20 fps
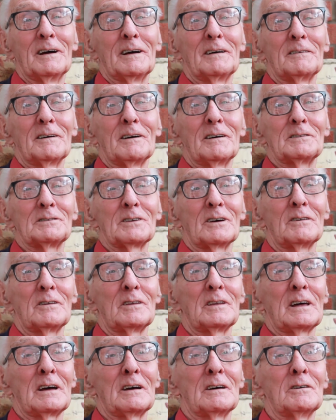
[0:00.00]
As I was
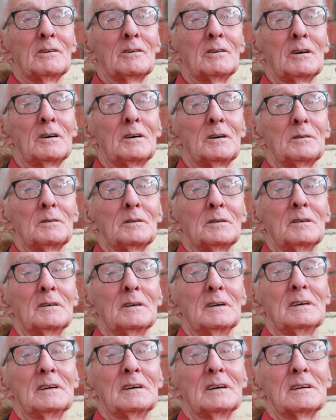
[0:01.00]
that or her.
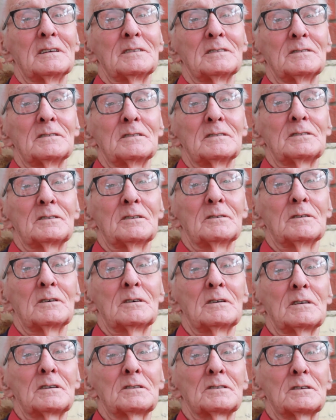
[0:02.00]
So
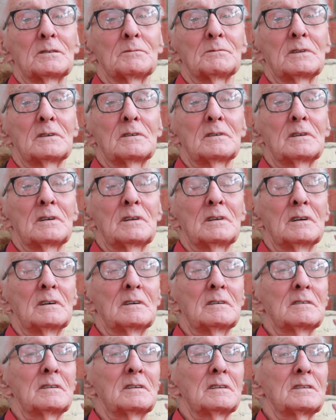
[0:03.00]
I accepted.
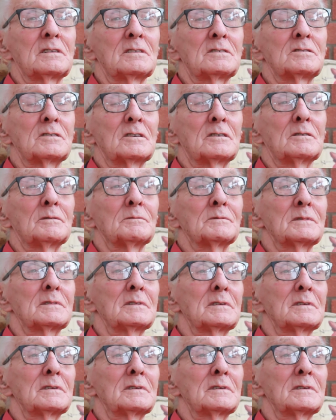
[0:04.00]
I had the chop.